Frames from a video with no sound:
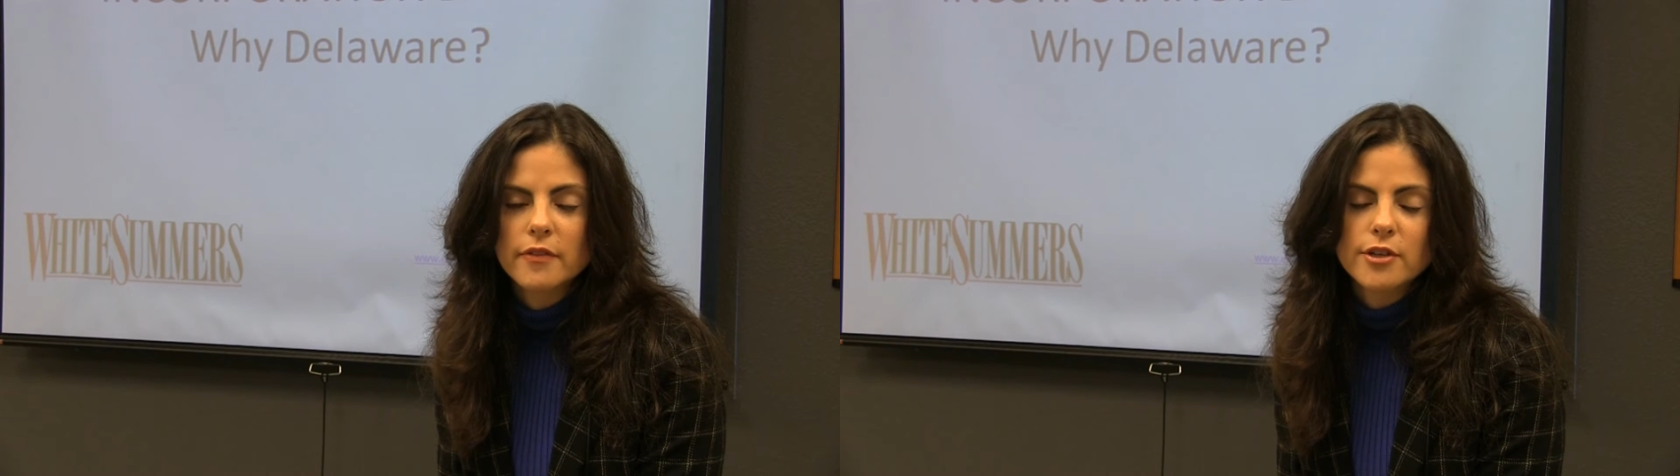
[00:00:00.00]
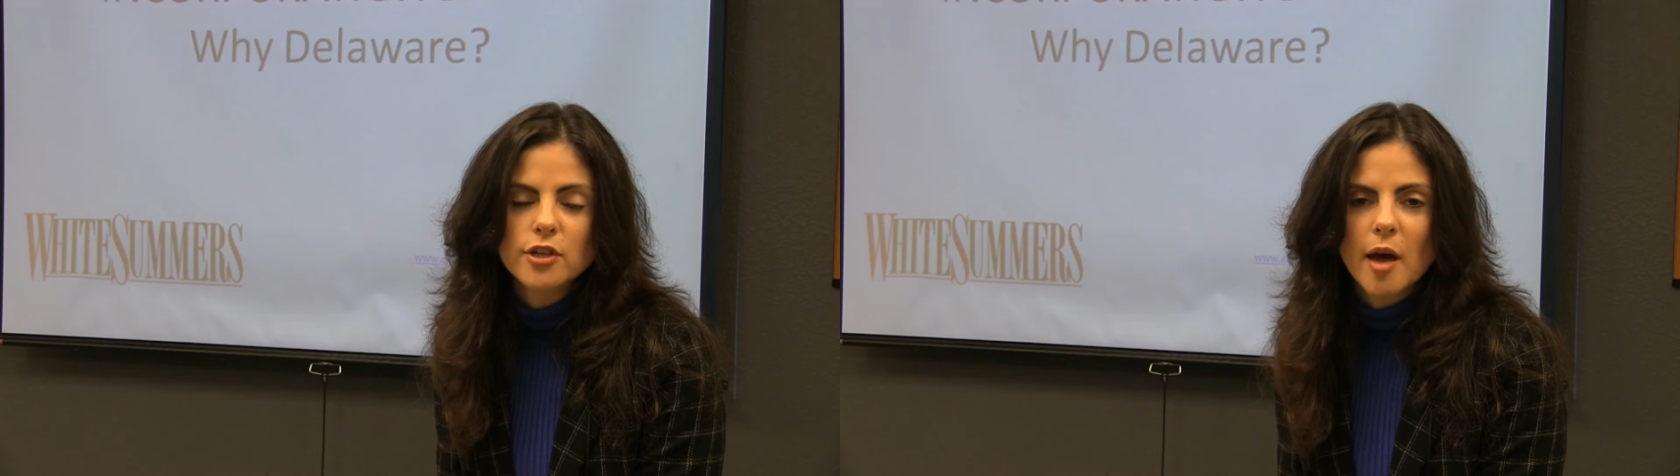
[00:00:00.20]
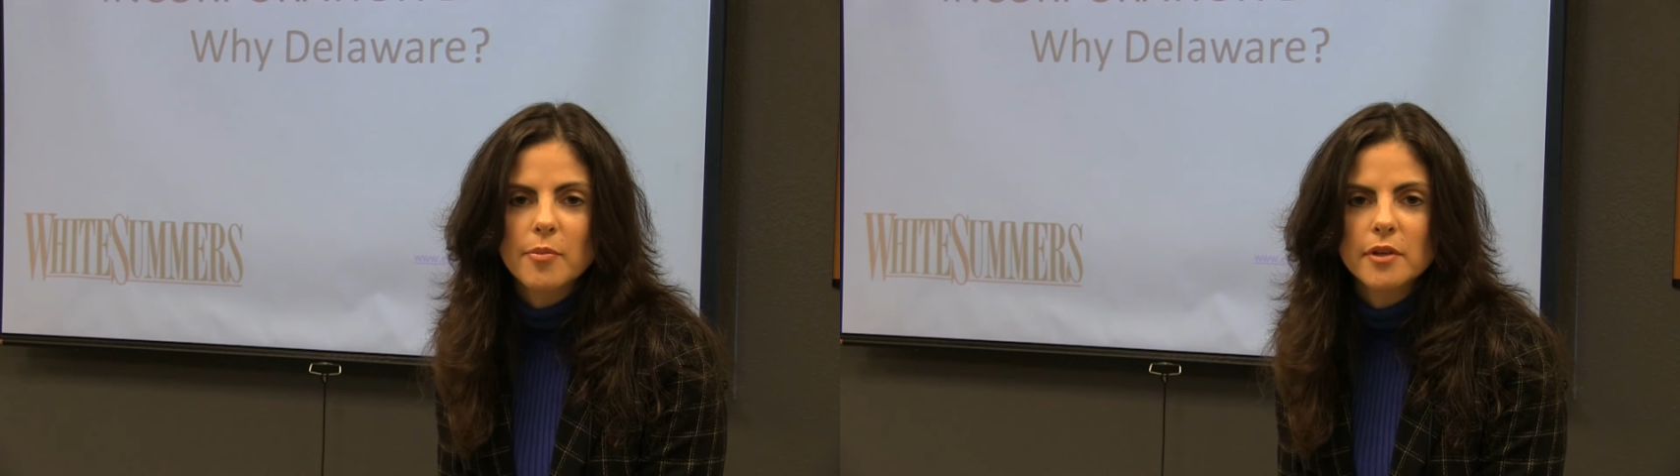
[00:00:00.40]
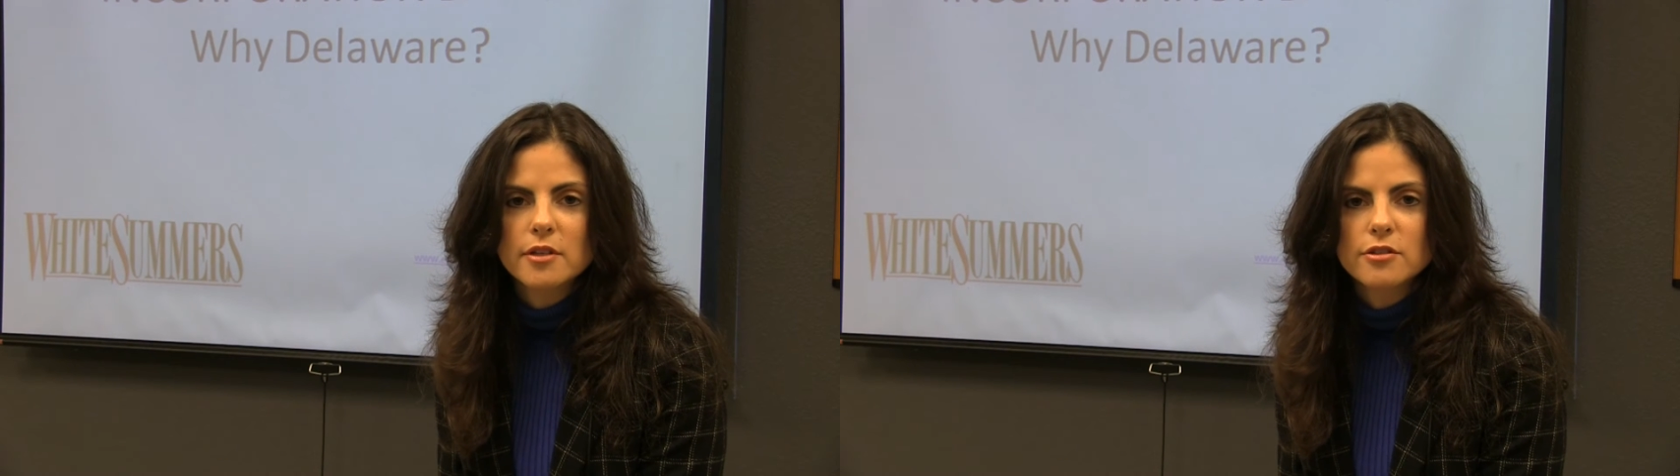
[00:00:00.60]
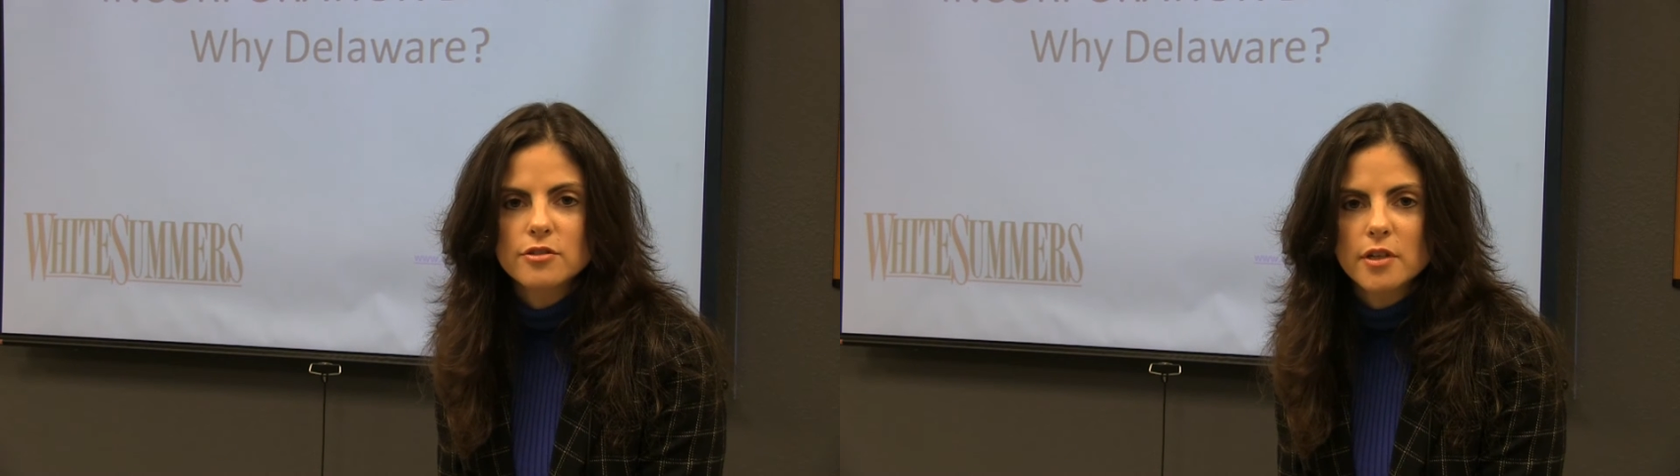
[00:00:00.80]
the venture capital
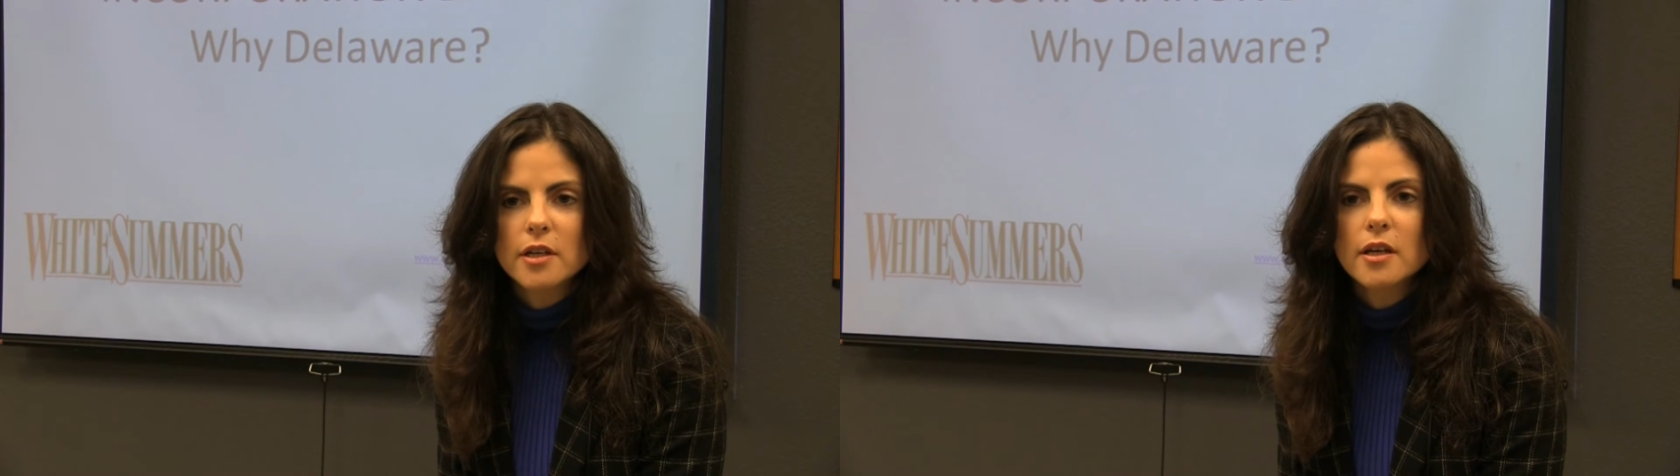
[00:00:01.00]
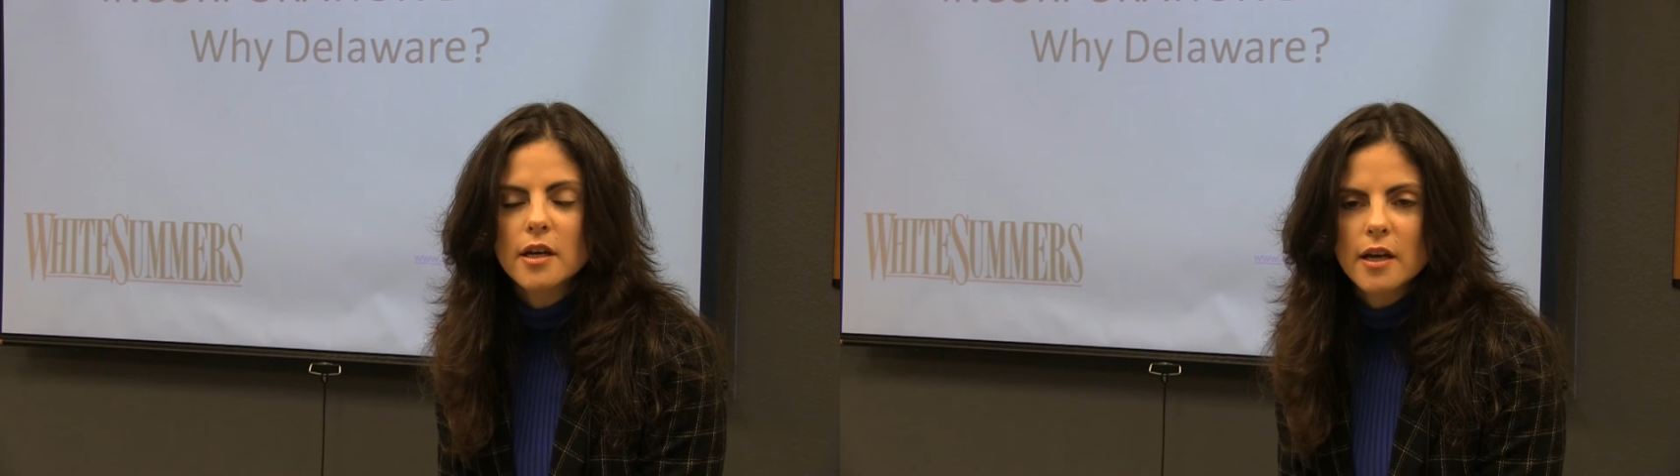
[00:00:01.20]
industry